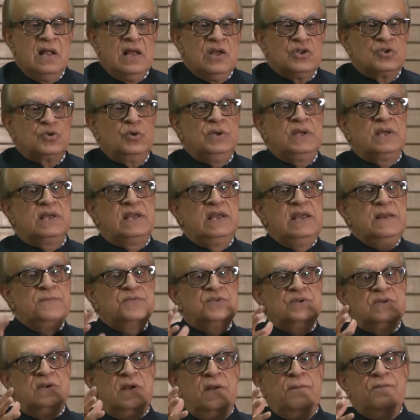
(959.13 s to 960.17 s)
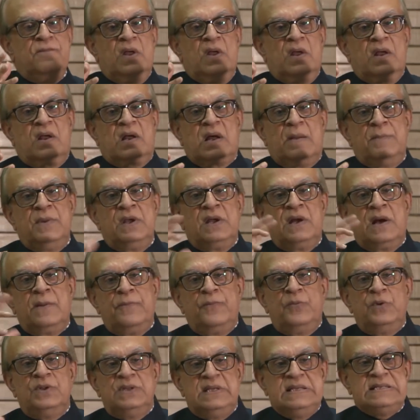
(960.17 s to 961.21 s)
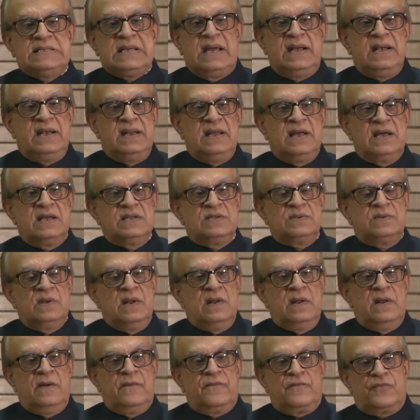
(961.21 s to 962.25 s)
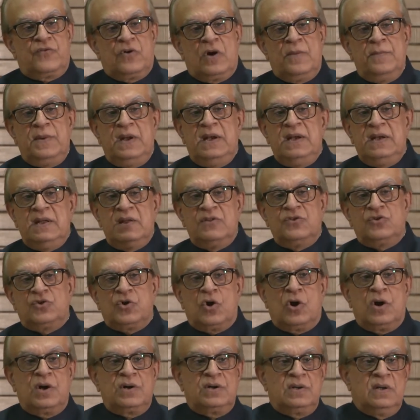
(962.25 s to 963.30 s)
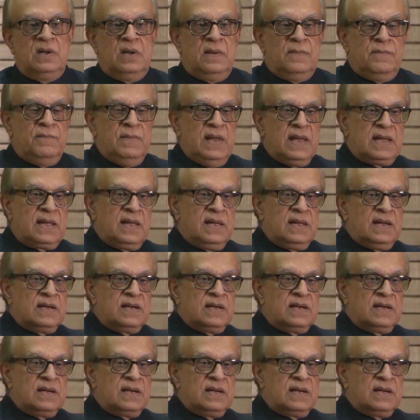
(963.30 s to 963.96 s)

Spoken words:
So he keeps coming up with these ideas from Indian thought, making